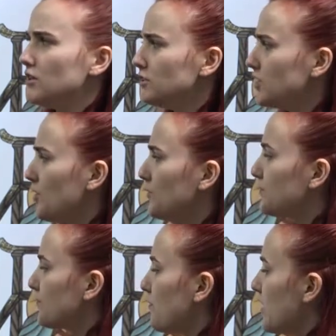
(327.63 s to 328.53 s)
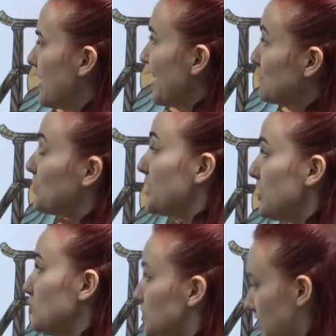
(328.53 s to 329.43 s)
So it's pretty
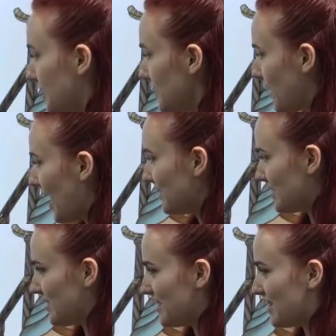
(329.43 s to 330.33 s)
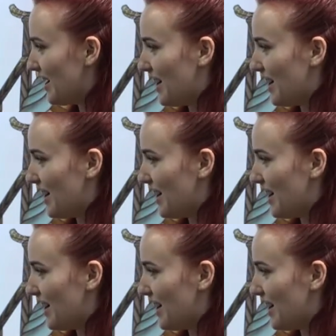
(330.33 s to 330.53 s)
interesting that the